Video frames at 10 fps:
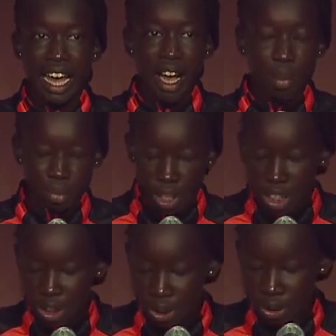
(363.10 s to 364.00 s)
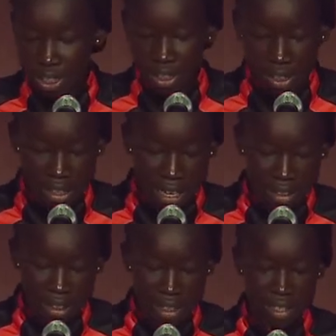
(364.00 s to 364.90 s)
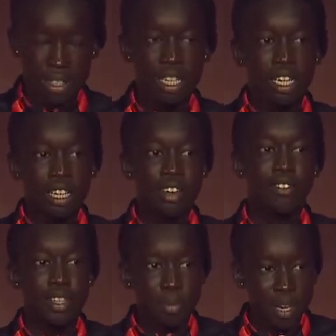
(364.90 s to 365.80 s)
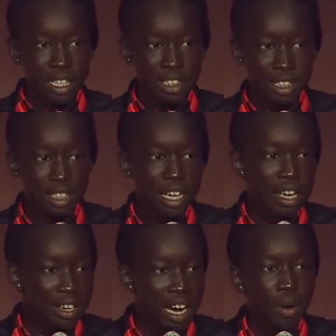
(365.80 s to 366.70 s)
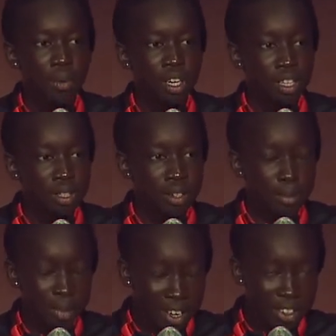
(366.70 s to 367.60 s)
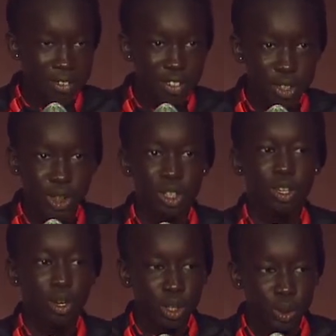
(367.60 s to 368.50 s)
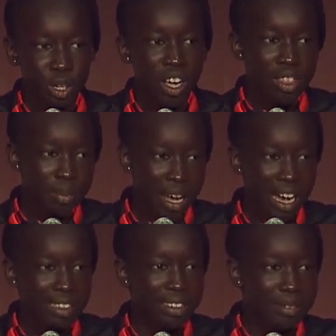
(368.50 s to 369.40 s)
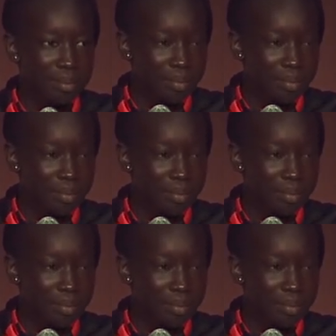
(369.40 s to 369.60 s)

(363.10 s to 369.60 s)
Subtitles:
help students and athletes live in the present and not worry about the future or dwell on the past.